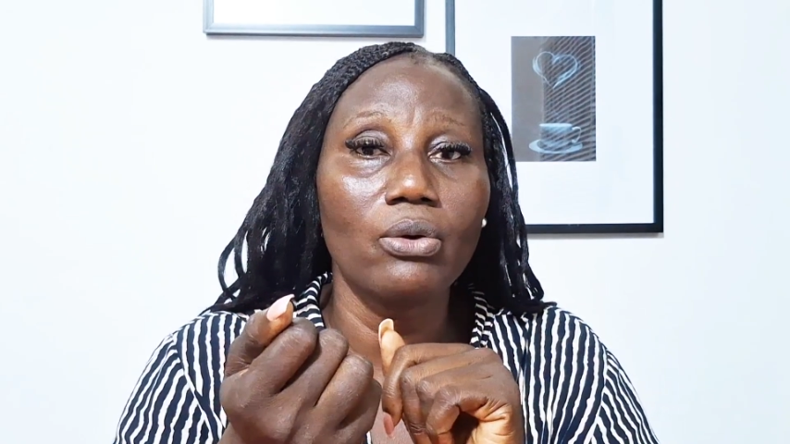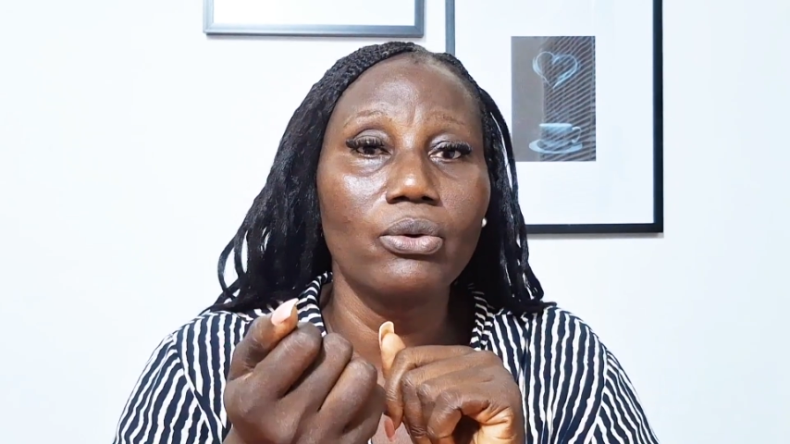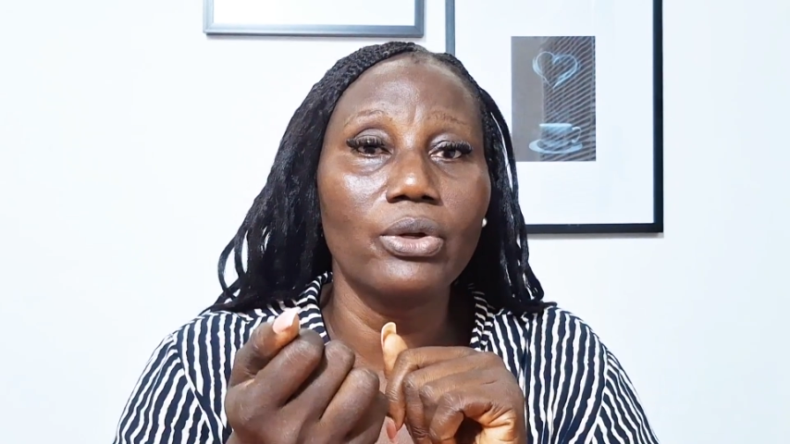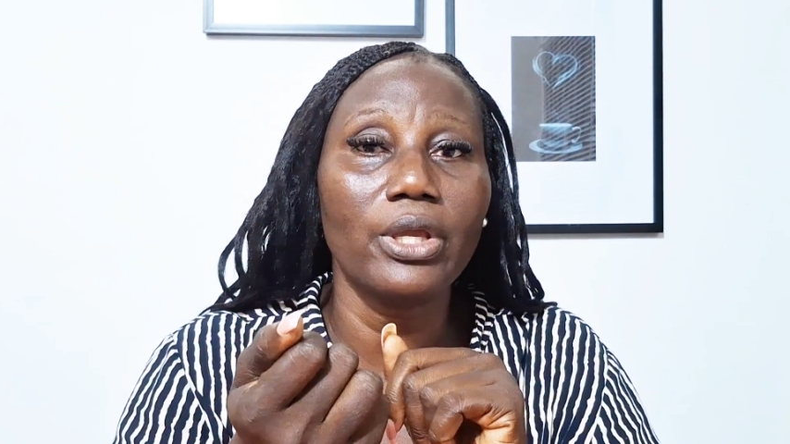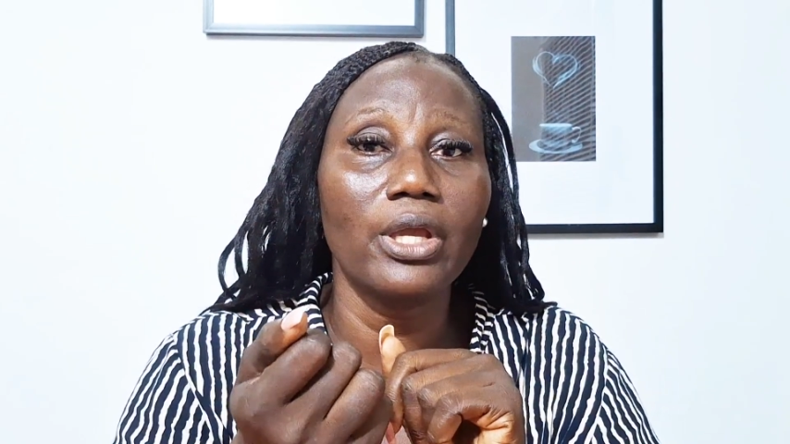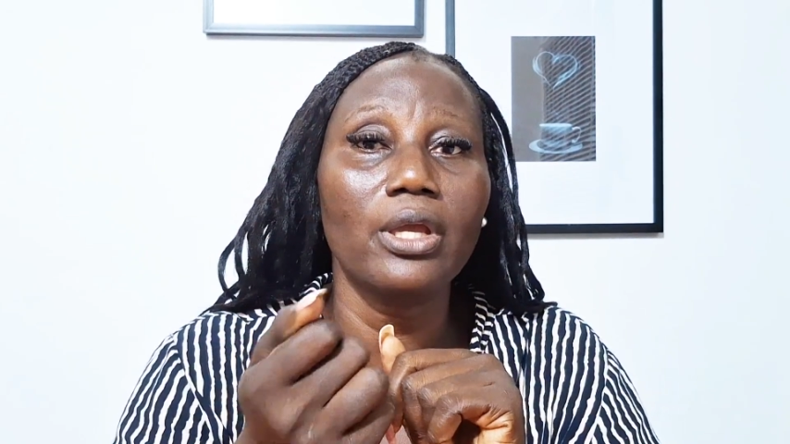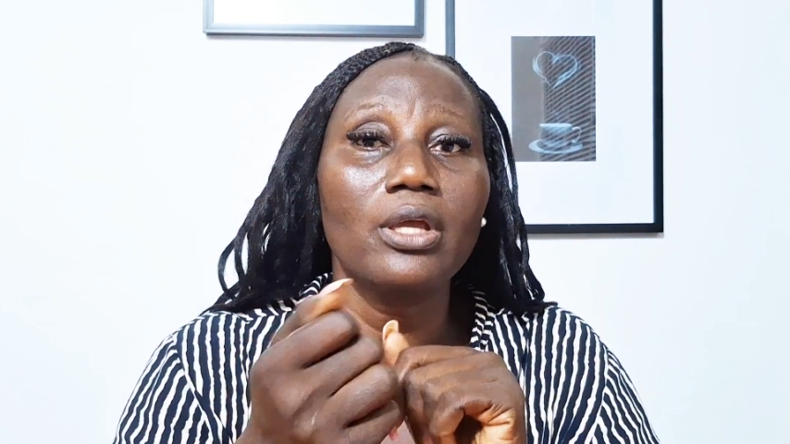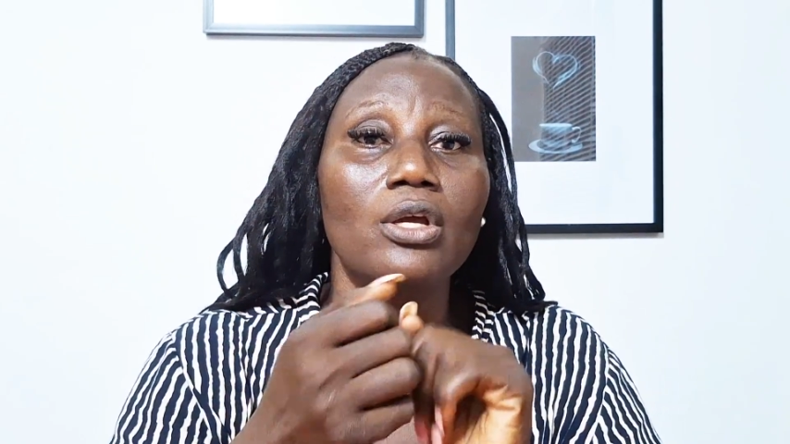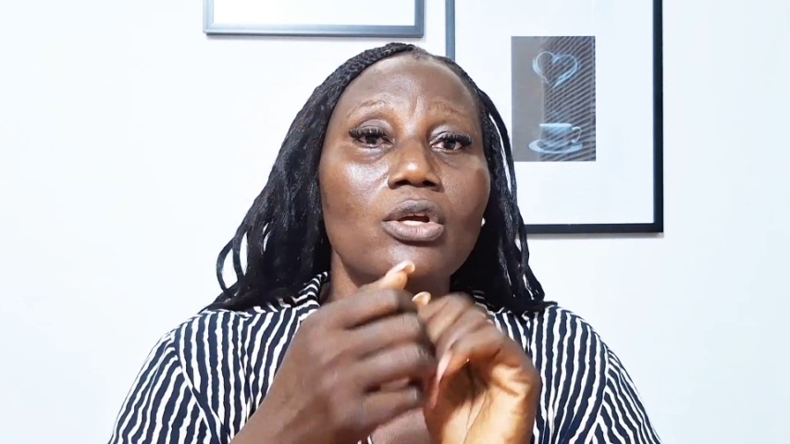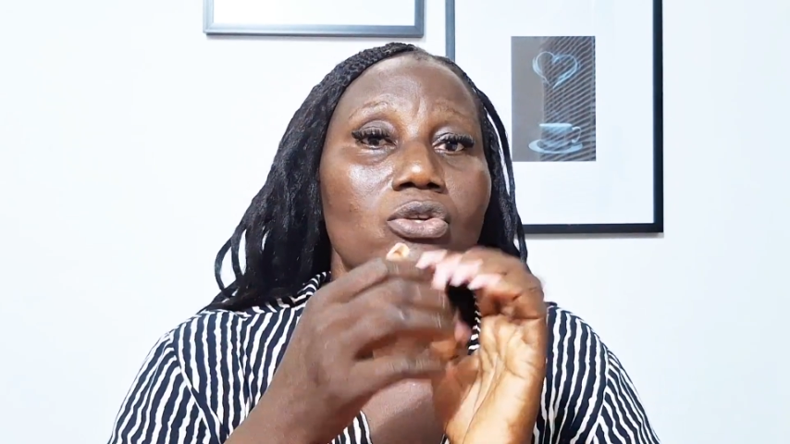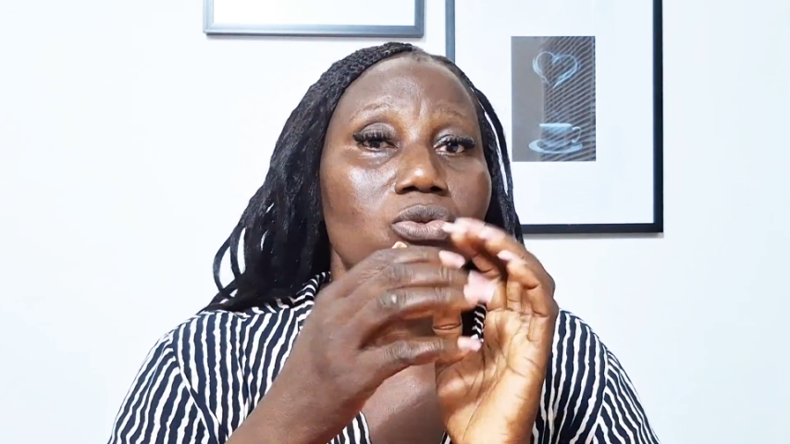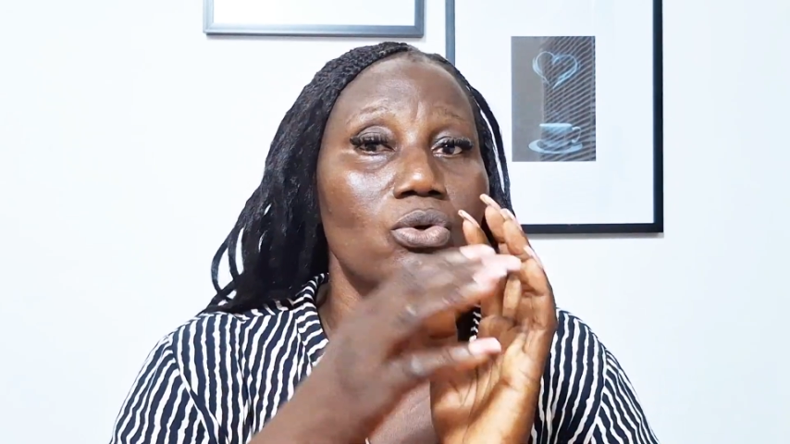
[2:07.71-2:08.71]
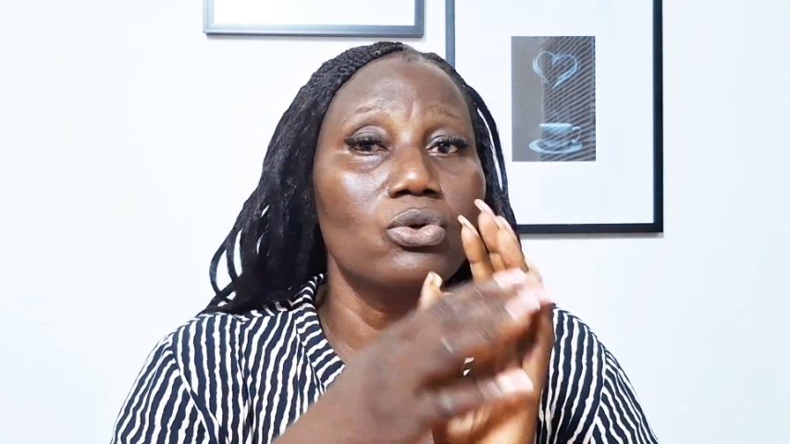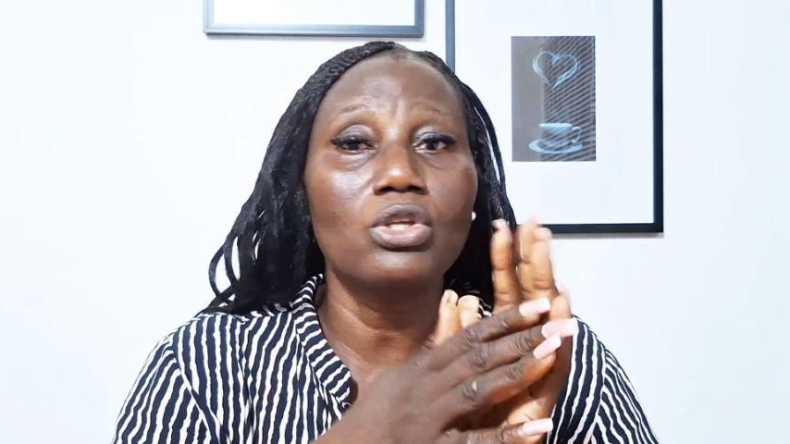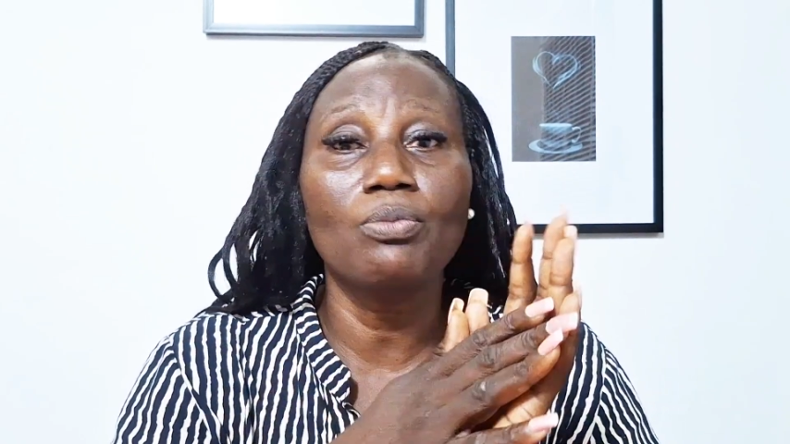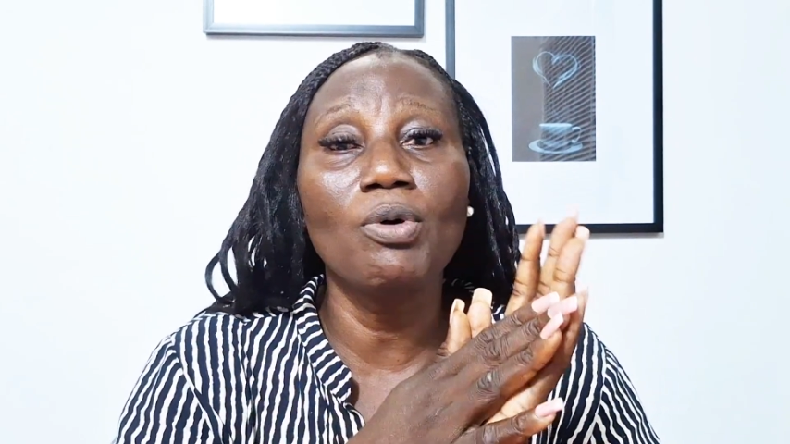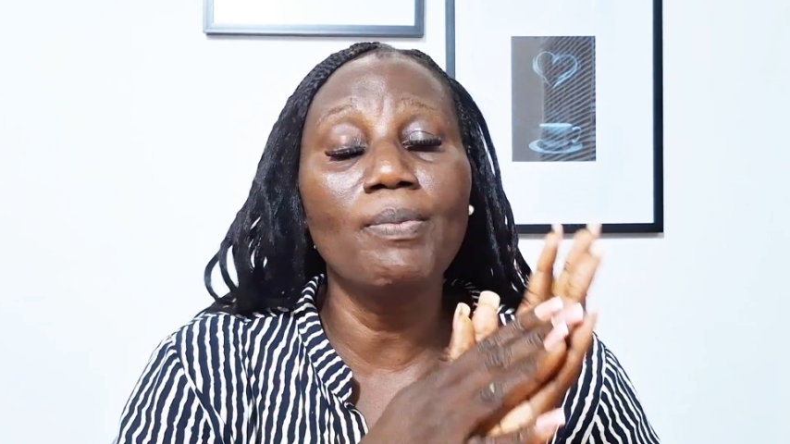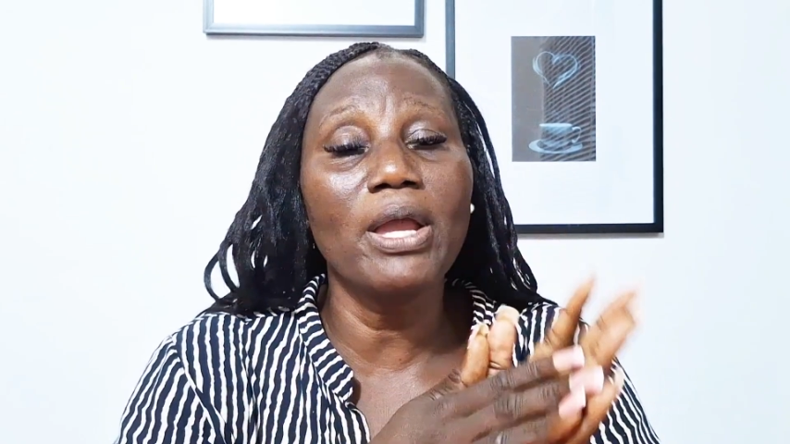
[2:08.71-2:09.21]
Okay, so the
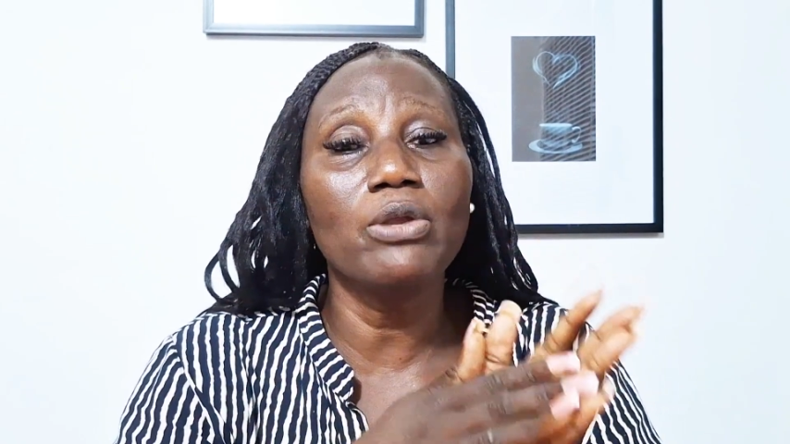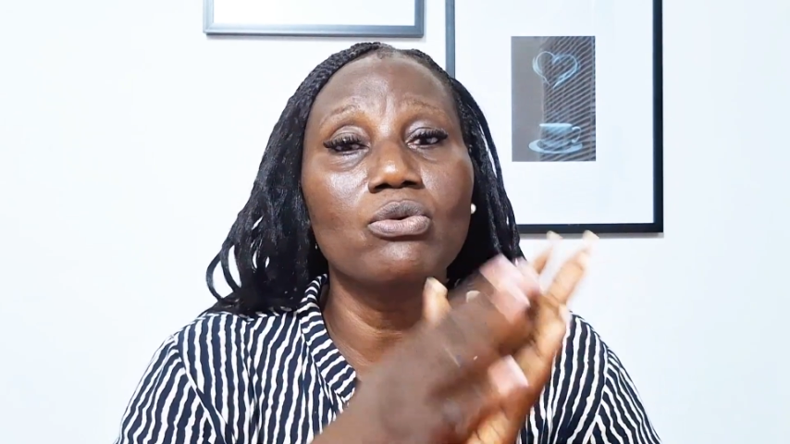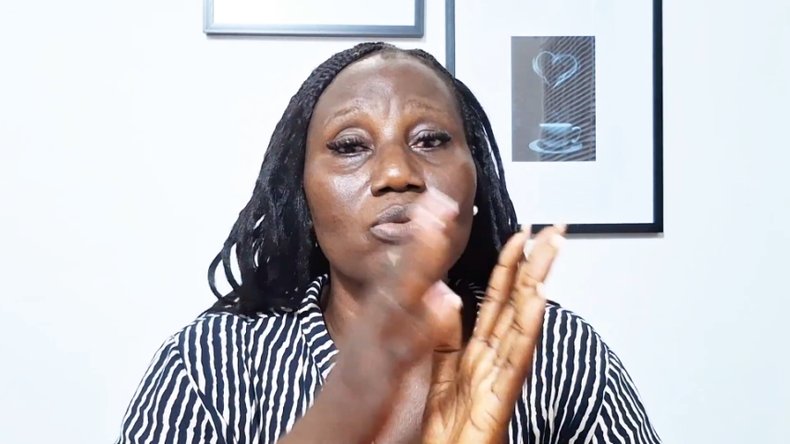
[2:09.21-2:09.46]
moment you